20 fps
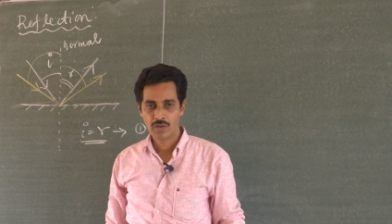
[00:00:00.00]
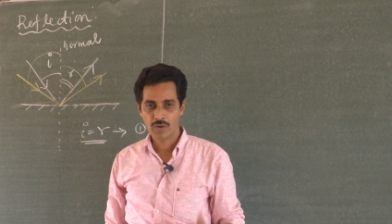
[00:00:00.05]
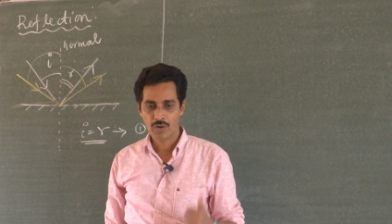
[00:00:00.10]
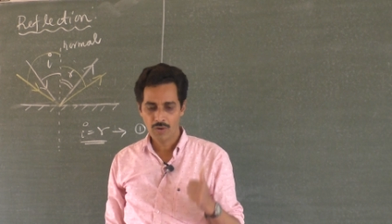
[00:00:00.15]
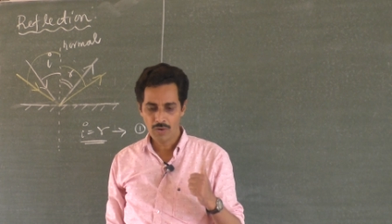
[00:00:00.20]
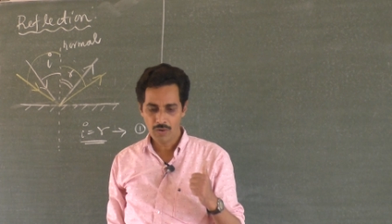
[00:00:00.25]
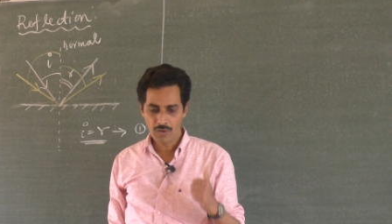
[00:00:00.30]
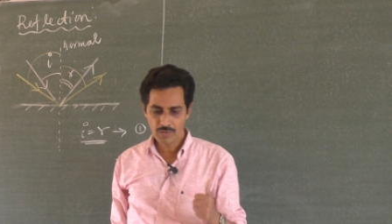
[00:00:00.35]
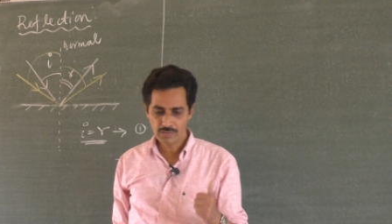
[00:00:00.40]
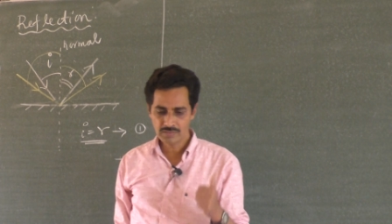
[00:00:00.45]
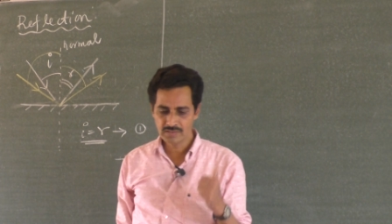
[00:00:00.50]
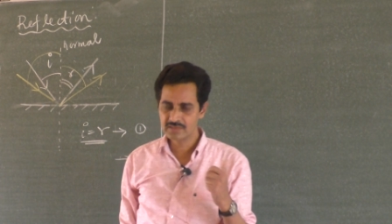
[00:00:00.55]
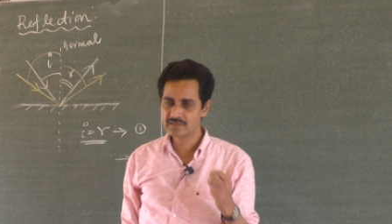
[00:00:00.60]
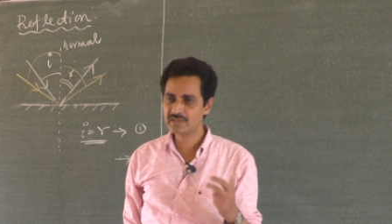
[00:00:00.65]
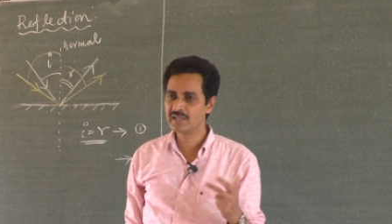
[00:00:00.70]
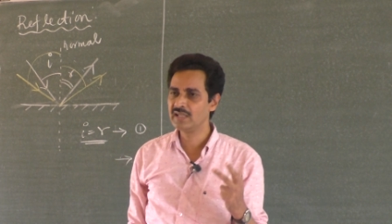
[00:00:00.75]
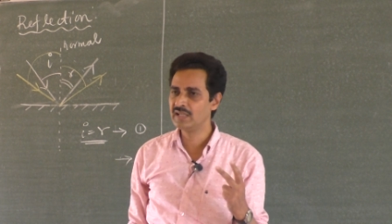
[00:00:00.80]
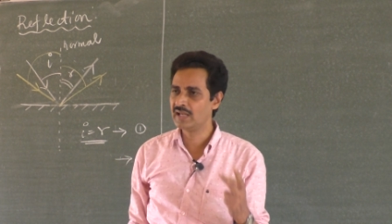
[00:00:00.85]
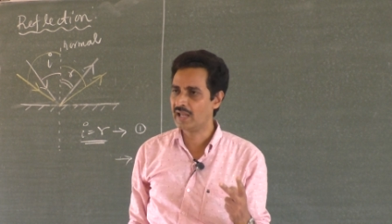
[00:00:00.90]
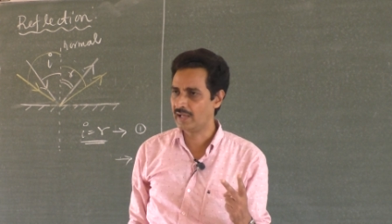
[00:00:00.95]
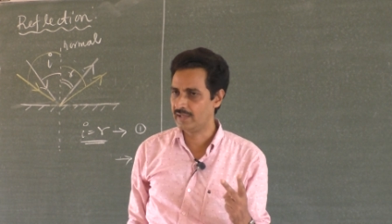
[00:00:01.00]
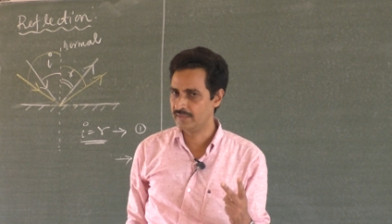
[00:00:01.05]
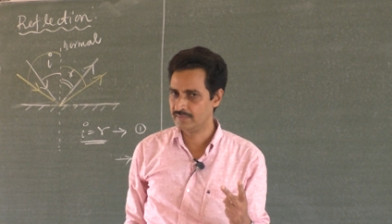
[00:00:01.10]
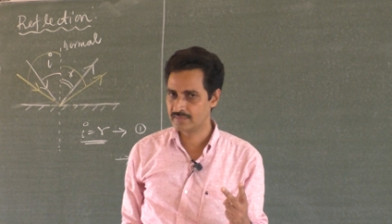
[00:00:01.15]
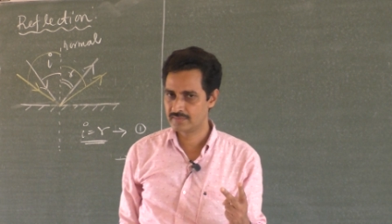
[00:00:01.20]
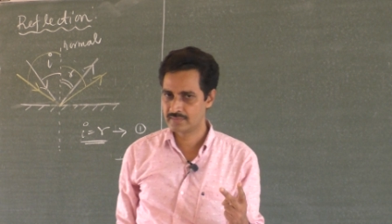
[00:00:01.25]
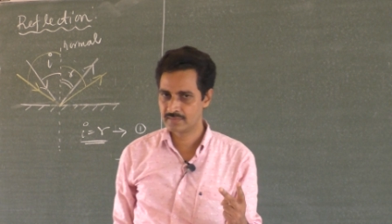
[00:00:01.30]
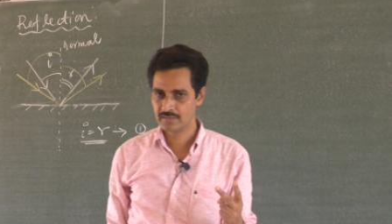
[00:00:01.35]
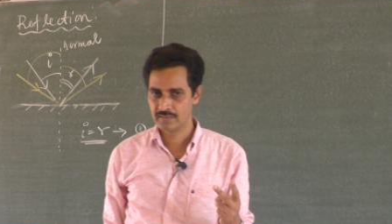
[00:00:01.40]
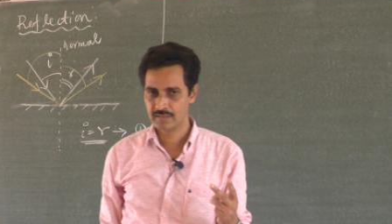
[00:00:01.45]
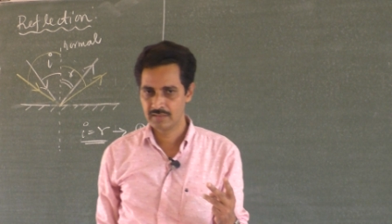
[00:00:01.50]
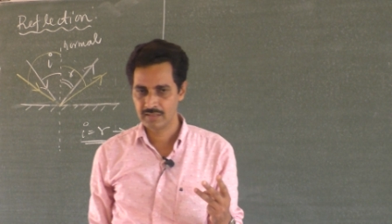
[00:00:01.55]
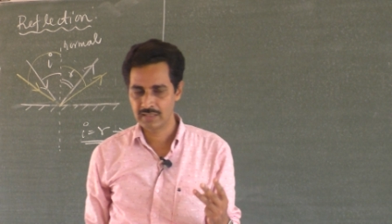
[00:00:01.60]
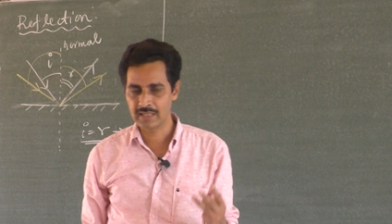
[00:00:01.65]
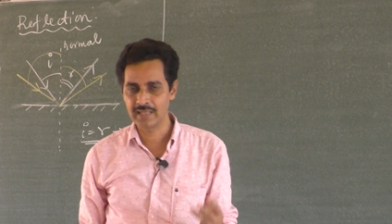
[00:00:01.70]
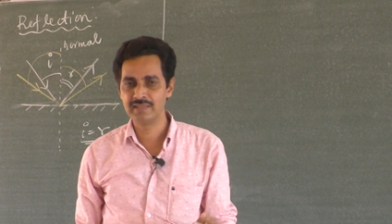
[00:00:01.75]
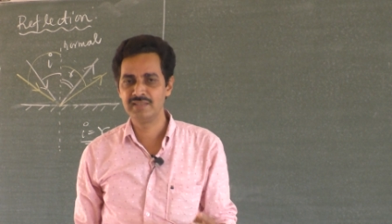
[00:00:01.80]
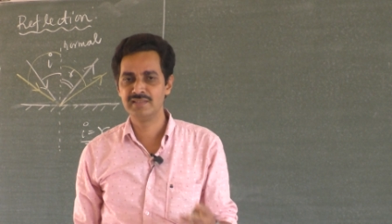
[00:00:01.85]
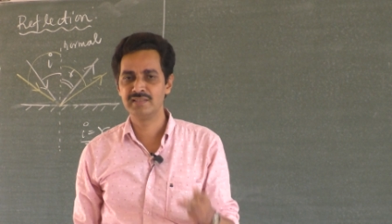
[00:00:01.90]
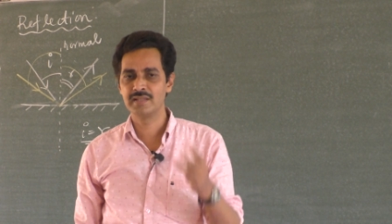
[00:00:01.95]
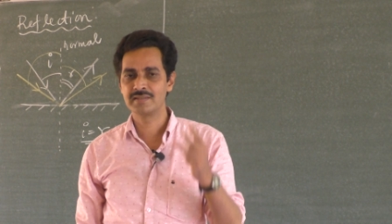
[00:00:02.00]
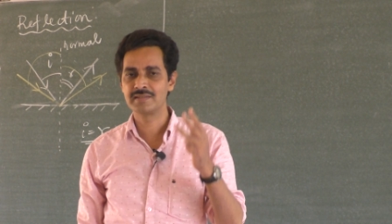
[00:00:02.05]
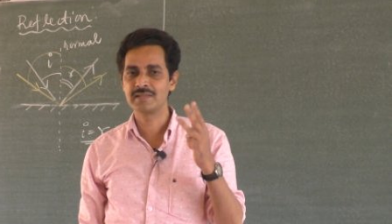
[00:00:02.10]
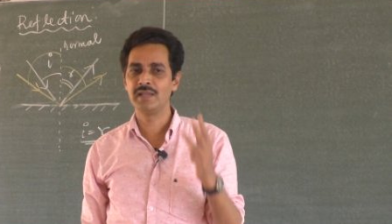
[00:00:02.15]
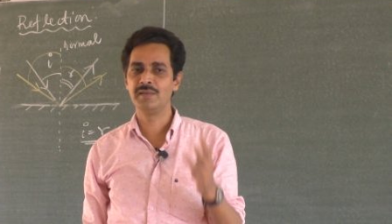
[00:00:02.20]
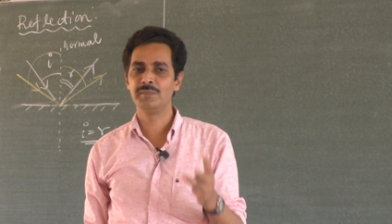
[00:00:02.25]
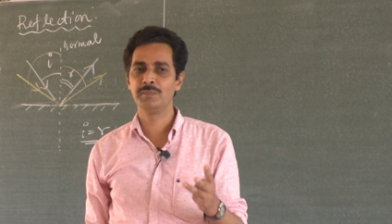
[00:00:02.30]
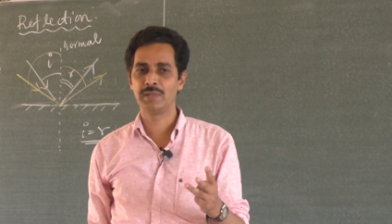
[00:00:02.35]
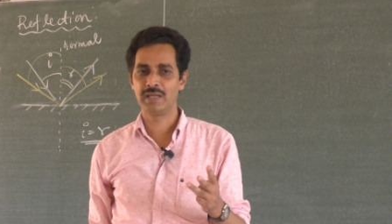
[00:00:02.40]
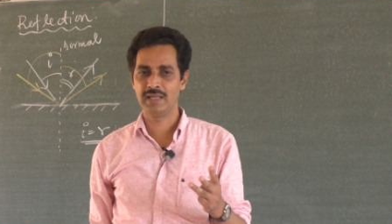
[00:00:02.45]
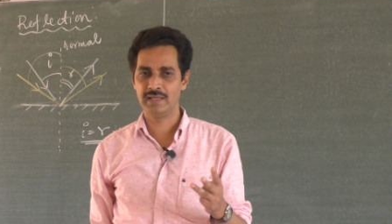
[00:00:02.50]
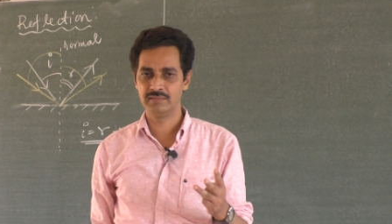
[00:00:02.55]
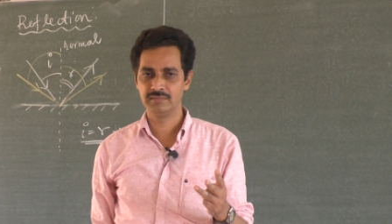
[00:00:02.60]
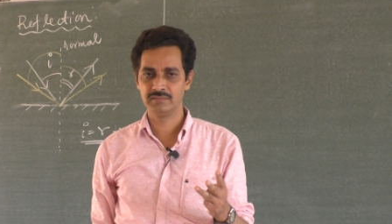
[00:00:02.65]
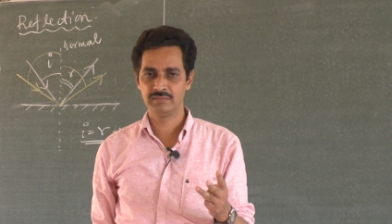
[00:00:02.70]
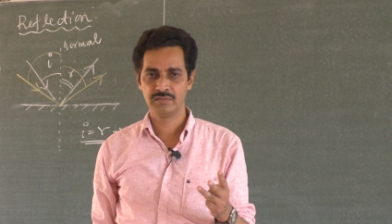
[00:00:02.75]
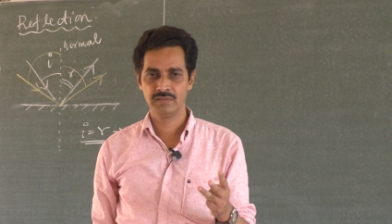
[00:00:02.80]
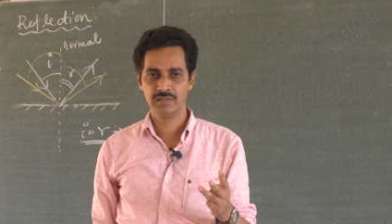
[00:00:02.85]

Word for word: All the three lines lie in the same plane.